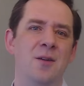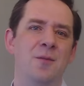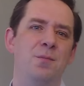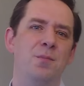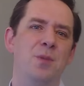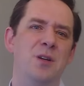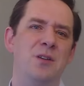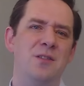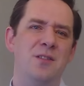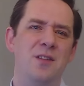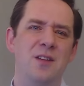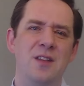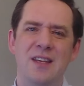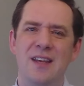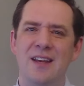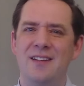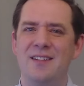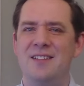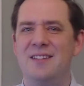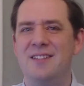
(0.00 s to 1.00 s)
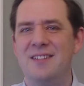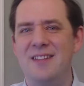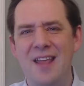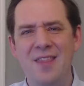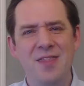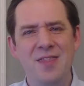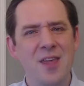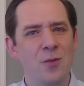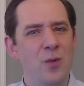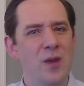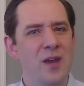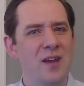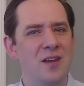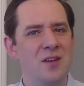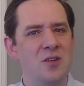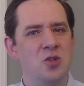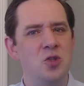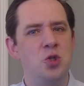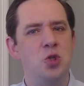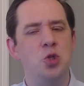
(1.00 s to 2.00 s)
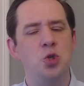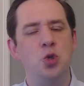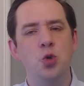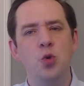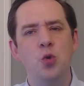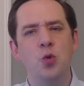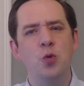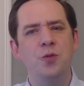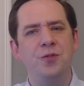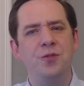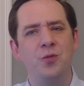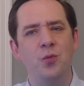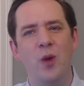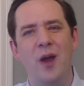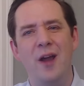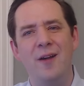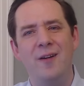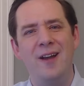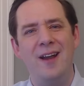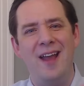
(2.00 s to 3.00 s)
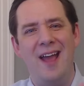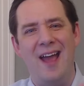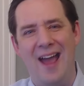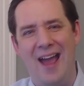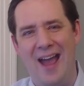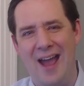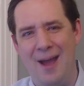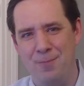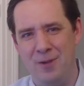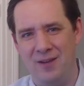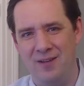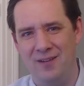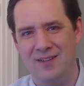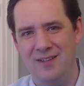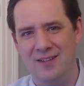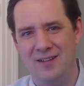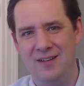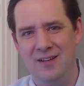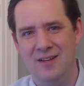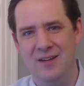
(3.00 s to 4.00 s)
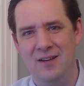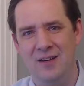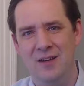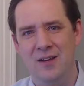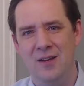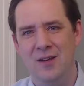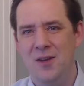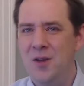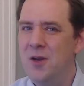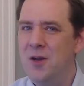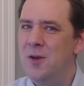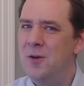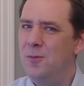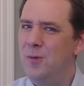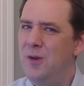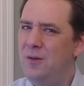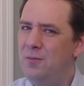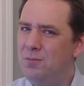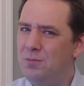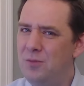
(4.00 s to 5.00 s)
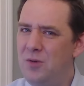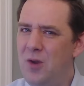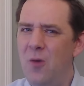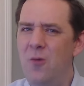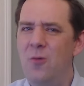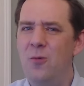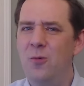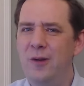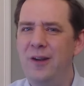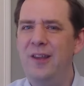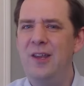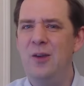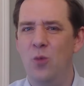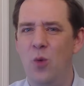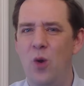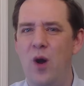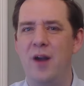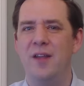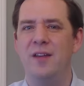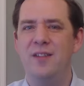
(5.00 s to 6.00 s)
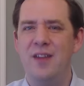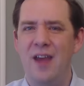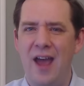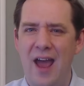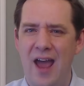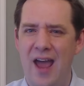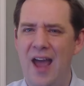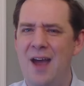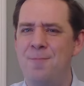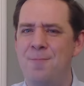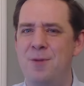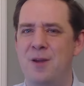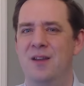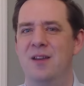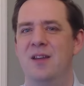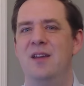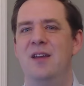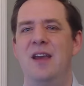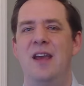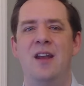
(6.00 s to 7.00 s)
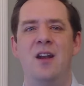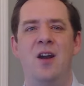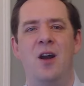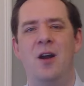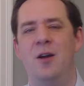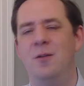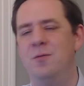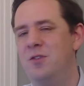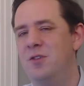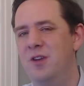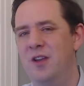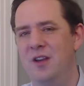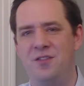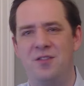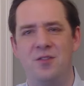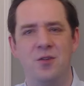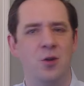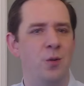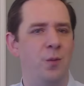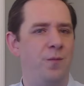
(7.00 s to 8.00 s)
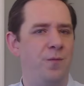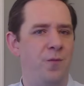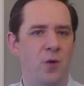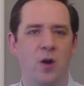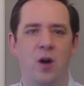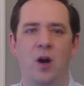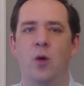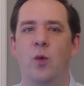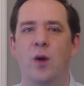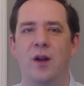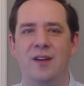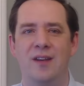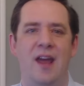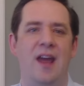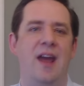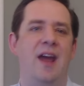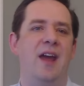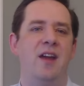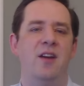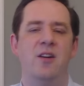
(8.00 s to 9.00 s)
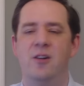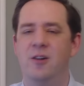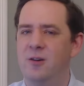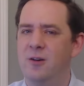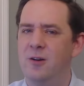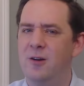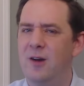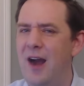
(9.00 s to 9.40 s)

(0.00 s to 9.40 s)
but to the extent that we can choose where it happens. We don't really want it to happen in our traditional 401k or